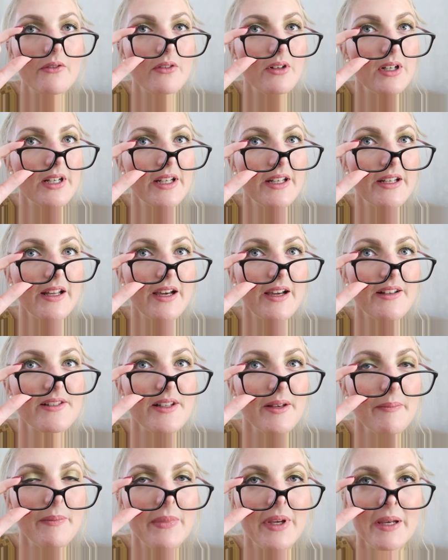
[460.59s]
Really nice
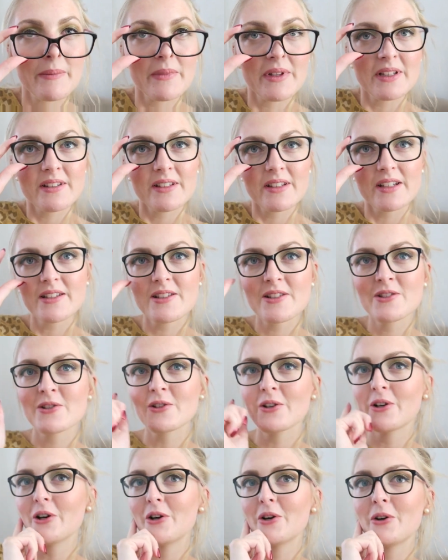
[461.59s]
and pigmented,
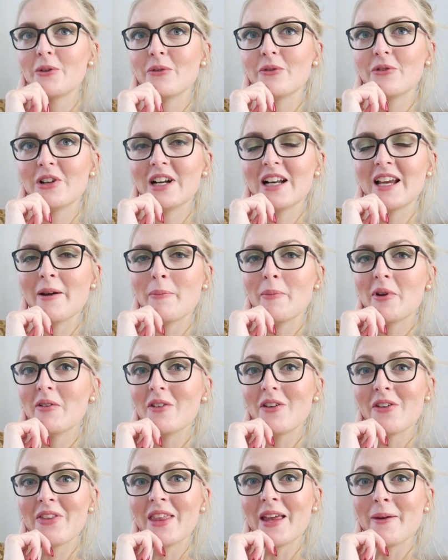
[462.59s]
so really happy
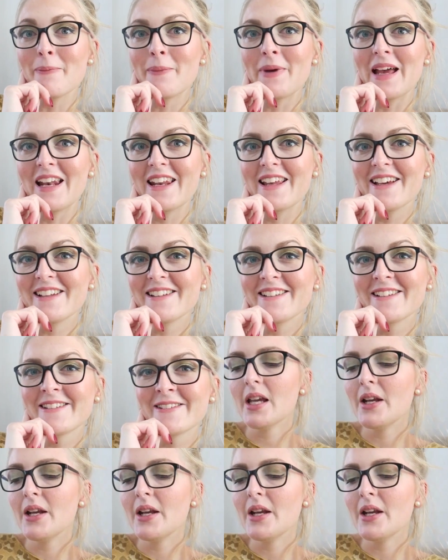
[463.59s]
with that palette.